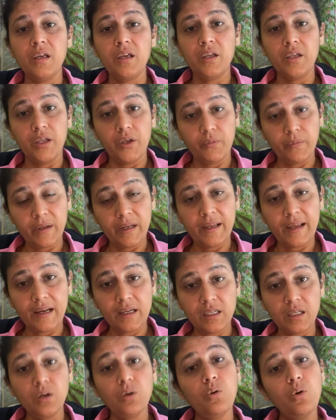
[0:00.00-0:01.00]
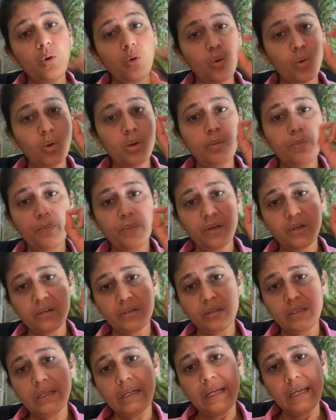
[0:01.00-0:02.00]
you will get a whole
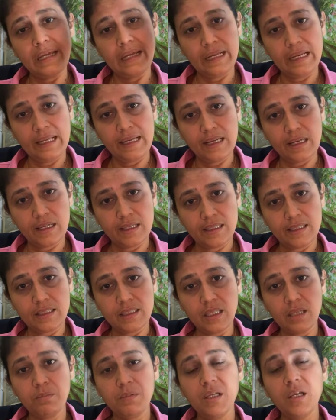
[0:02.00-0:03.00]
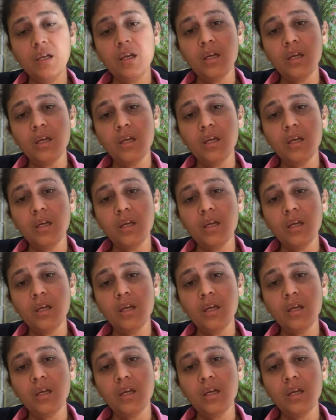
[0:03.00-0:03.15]
person healing concept.